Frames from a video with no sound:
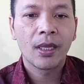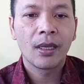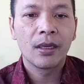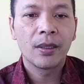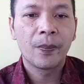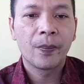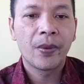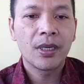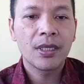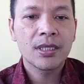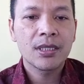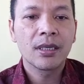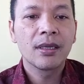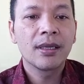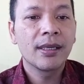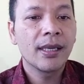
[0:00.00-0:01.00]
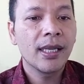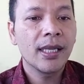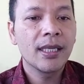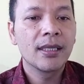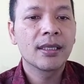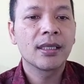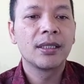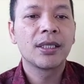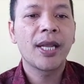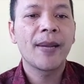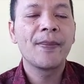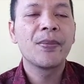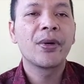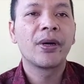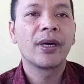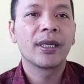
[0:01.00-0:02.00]
the first learning
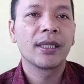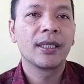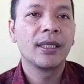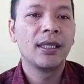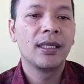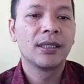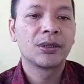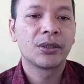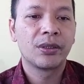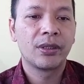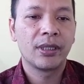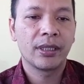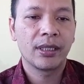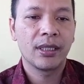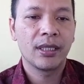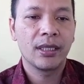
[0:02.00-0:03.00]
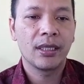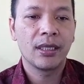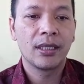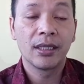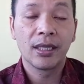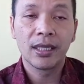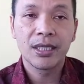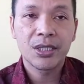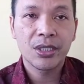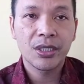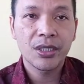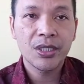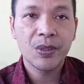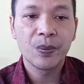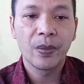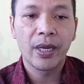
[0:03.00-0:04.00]
contemporary literary
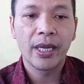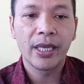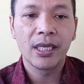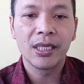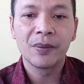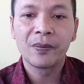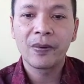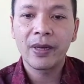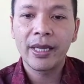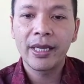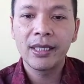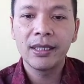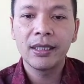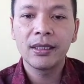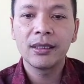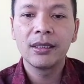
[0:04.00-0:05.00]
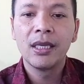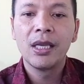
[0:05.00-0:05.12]
analysis by applying